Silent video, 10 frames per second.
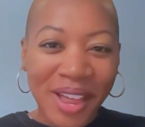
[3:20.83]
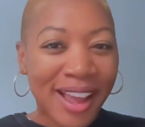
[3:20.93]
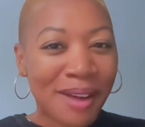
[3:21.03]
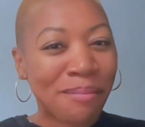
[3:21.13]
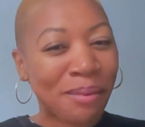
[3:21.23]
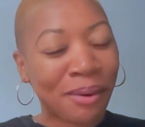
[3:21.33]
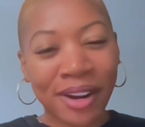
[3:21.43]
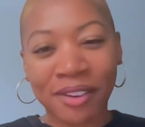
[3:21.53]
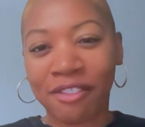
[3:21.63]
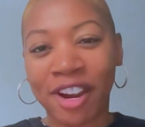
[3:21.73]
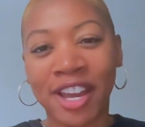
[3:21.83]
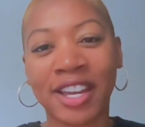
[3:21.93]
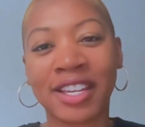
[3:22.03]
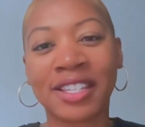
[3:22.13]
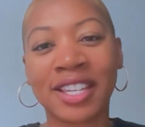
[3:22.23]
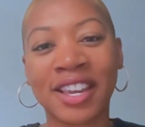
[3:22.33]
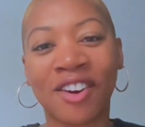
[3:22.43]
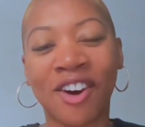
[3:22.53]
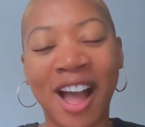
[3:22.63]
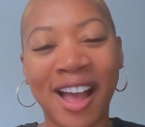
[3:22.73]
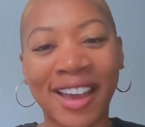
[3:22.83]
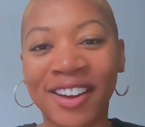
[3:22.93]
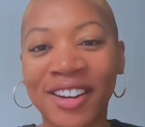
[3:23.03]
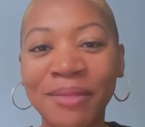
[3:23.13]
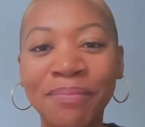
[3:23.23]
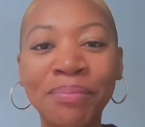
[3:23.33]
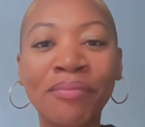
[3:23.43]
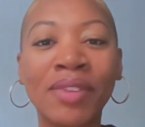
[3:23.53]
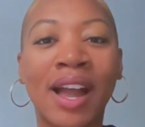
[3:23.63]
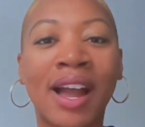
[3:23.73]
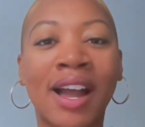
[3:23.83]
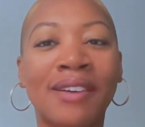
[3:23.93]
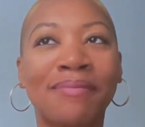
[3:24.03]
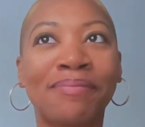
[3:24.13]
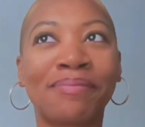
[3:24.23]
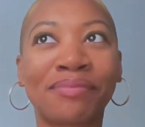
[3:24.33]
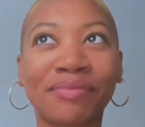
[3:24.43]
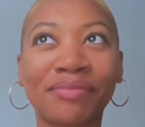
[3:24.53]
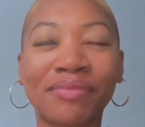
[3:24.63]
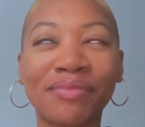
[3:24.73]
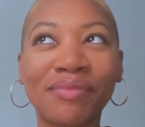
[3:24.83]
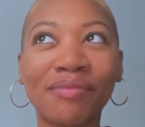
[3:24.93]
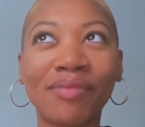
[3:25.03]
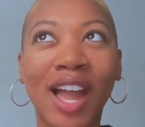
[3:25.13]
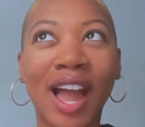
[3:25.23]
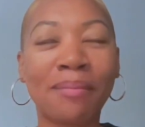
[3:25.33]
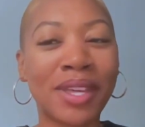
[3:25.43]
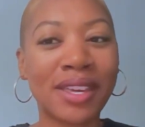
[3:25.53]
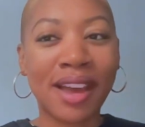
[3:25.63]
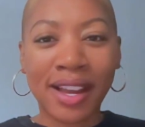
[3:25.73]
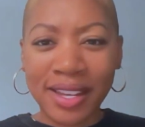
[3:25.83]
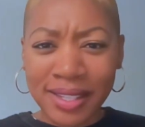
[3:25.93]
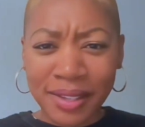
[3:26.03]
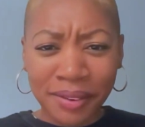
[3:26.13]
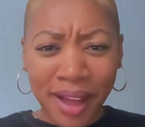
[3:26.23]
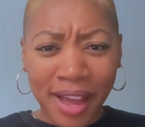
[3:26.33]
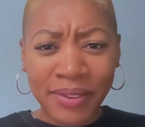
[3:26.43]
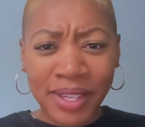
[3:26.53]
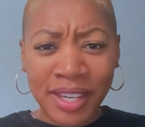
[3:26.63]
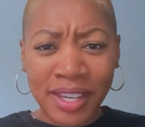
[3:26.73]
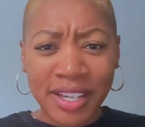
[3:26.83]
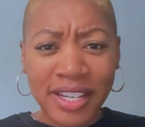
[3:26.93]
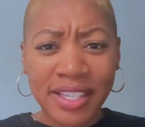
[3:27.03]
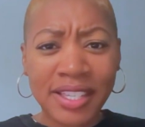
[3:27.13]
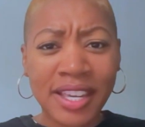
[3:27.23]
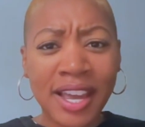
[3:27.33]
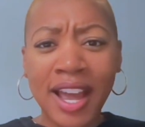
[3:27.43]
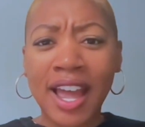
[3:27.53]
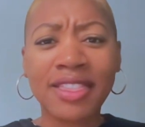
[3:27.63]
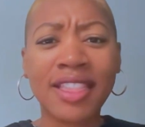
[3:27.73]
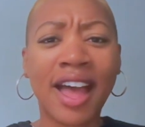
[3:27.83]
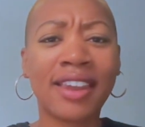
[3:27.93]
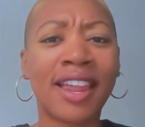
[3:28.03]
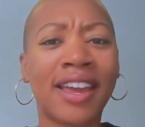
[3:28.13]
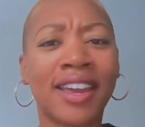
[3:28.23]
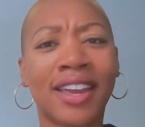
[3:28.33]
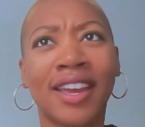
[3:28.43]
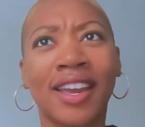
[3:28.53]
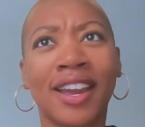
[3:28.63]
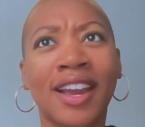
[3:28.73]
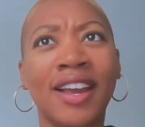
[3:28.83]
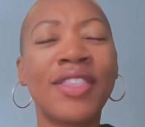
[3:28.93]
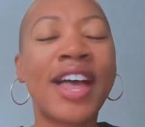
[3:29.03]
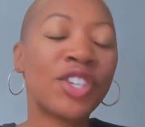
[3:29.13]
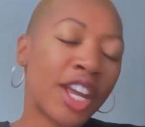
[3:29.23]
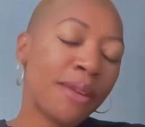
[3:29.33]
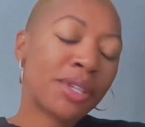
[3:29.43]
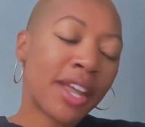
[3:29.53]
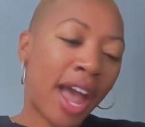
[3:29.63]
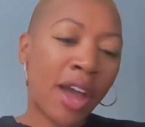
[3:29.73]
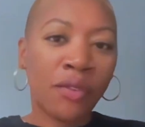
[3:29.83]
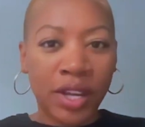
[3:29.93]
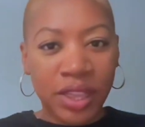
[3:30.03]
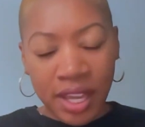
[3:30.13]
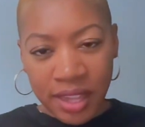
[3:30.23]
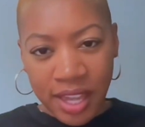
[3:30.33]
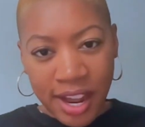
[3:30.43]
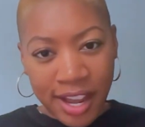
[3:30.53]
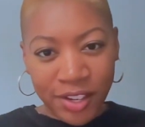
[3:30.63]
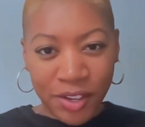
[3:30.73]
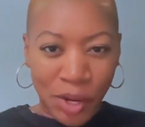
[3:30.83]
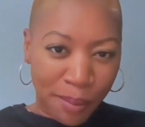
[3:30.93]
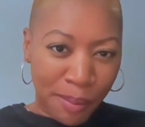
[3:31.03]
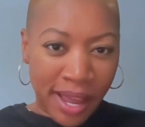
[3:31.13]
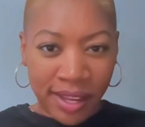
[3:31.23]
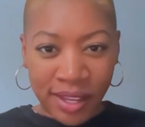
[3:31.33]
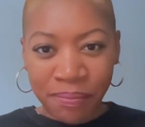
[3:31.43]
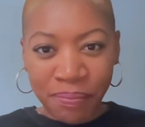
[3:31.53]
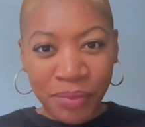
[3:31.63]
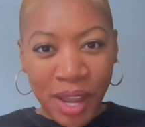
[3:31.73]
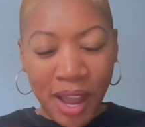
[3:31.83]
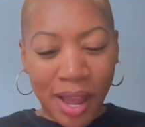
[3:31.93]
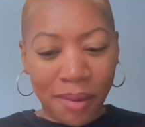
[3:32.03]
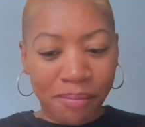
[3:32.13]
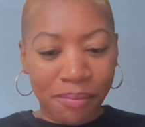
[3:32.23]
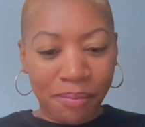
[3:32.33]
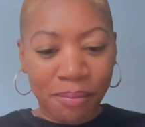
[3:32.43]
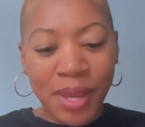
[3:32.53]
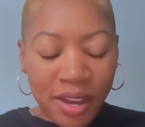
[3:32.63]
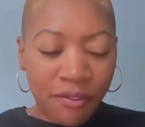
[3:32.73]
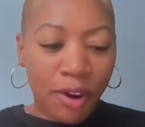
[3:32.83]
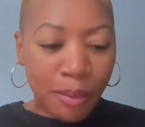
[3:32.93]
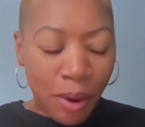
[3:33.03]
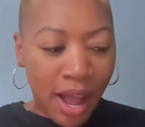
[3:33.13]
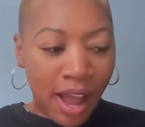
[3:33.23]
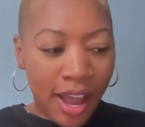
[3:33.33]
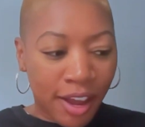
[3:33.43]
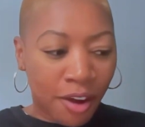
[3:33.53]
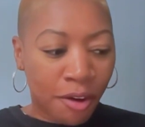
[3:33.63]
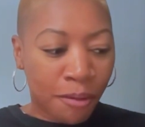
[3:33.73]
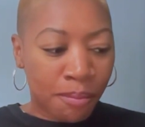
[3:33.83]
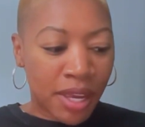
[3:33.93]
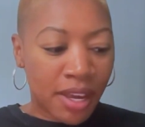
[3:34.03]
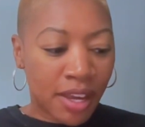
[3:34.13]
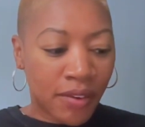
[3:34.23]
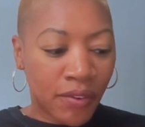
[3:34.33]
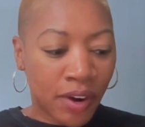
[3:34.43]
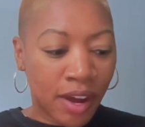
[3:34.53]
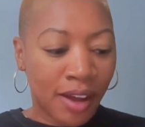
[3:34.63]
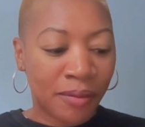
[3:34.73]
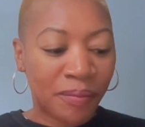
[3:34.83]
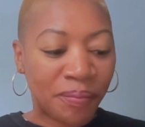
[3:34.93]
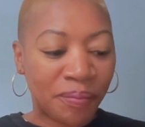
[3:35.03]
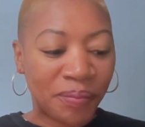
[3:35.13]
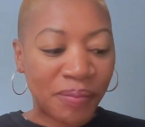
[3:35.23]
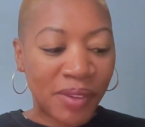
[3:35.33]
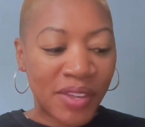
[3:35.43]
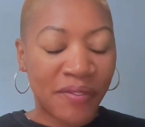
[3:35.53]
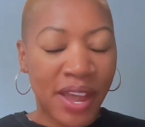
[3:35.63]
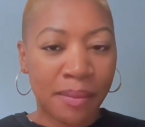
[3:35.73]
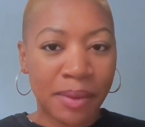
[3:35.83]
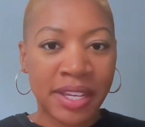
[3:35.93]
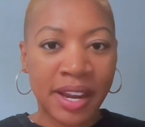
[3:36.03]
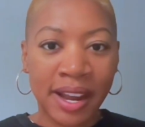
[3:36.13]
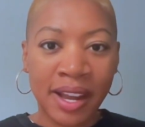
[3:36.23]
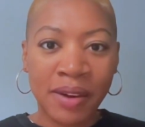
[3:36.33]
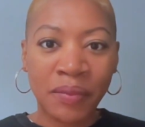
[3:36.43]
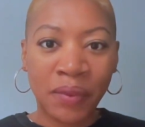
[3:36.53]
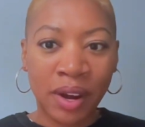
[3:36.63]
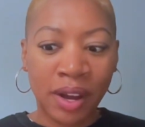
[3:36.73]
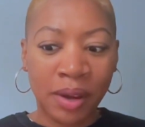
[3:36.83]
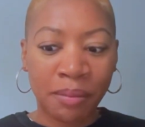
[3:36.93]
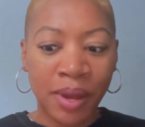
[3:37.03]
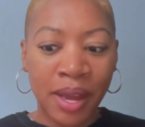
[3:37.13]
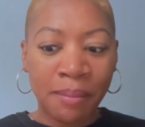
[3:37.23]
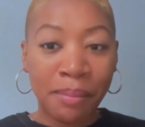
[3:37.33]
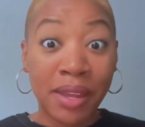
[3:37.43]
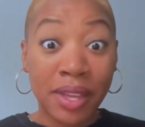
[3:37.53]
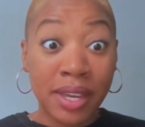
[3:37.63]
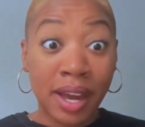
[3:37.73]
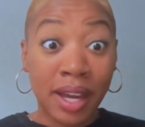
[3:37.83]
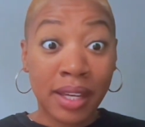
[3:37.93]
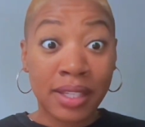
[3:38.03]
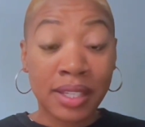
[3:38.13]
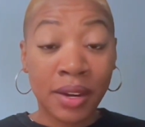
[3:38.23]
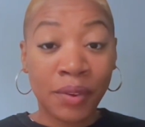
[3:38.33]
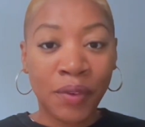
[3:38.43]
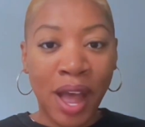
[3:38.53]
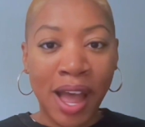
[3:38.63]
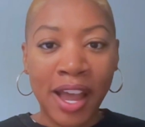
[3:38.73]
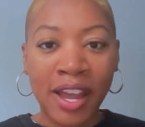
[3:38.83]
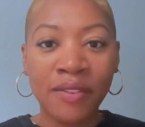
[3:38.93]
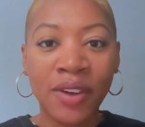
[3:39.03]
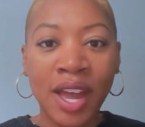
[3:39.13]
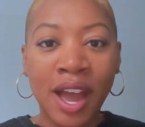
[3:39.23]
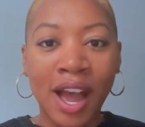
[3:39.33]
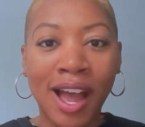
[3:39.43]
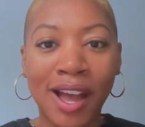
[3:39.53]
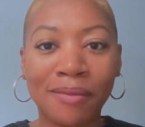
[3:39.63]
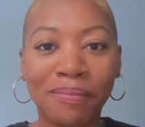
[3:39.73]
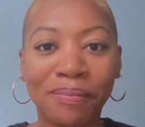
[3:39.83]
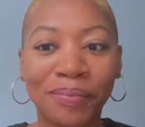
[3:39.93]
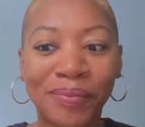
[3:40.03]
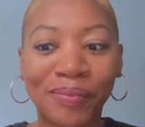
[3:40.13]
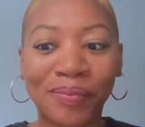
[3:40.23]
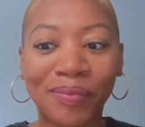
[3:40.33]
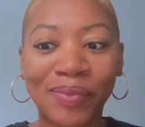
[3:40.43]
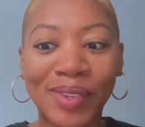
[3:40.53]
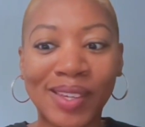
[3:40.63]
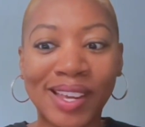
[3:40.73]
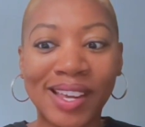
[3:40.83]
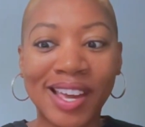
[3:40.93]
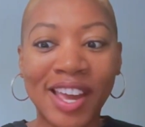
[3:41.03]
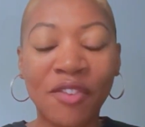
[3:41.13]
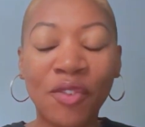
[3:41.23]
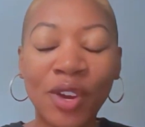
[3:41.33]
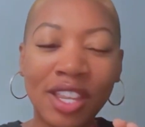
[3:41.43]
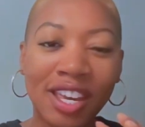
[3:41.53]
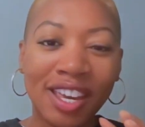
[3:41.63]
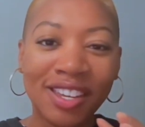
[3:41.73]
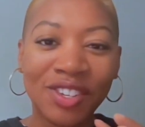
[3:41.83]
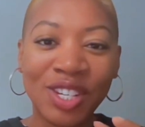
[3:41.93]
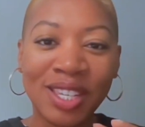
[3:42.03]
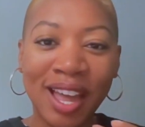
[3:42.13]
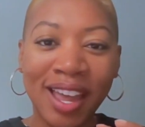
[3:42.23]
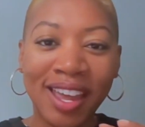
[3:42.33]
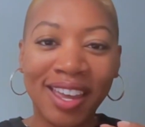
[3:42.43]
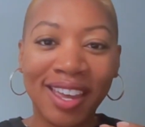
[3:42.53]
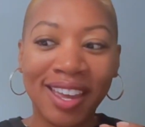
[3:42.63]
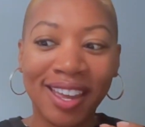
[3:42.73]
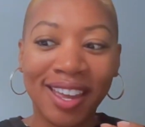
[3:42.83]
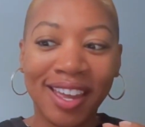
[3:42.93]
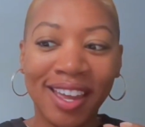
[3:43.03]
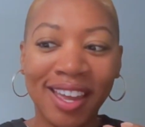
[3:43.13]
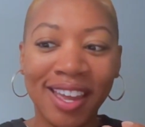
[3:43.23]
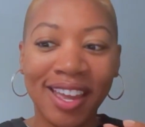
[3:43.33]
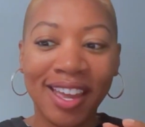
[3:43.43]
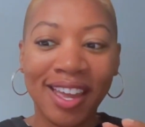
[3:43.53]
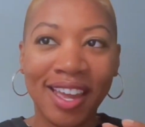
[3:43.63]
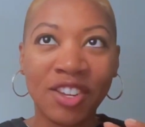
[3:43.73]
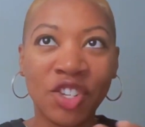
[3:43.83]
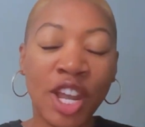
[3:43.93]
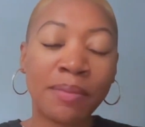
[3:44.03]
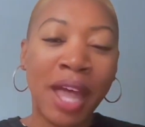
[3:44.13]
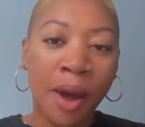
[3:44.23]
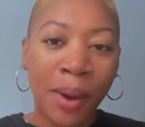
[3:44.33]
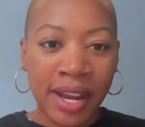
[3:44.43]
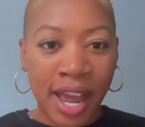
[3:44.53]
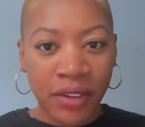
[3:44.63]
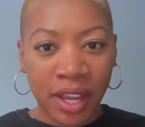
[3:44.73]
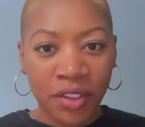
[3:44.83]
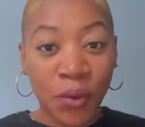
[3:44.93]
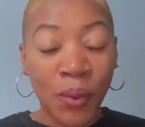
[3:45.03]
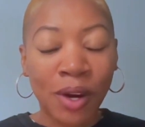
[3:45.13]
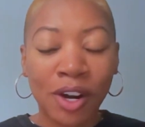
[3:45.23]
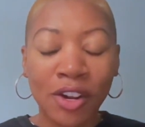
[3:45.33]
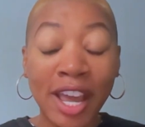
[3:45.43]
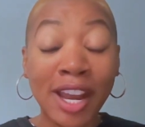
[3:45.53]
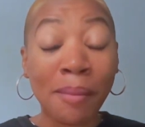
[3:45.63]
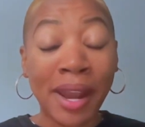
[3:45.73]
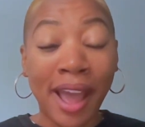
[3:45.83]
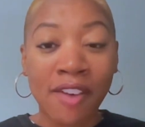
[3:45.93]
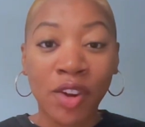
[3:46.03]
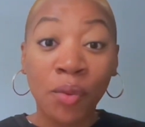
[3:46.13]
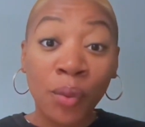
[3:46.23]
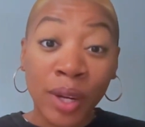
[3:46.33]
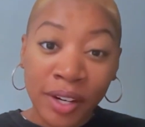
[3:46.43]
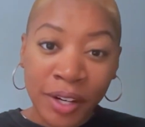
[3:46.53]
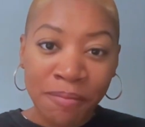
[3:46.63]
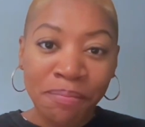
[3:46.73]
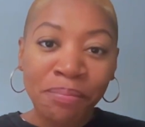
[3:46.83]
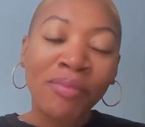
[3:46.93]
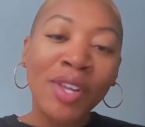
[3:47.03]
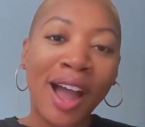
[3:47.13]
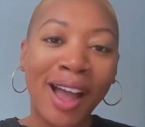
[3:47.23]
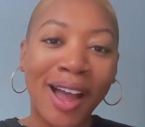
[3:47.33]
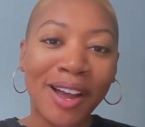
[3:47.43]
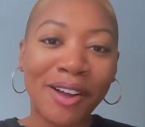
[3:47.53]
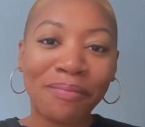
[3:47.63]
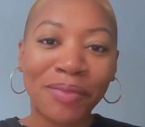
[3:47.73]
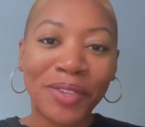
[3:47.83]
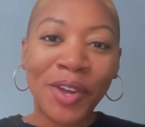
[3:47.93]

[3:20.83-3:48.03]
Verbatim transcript: Like I'm born and raised in Ohio. Um, I'm the youngest of five kids, and that like that shapes everything that I do. Mm. Like my mm. um, being from Ohio, being from the families that I come from, being the mm-hmm. youngest of five, um, it really just like it shapes how I navigate the world. And I'm an avid reader. Um, mm-hmm.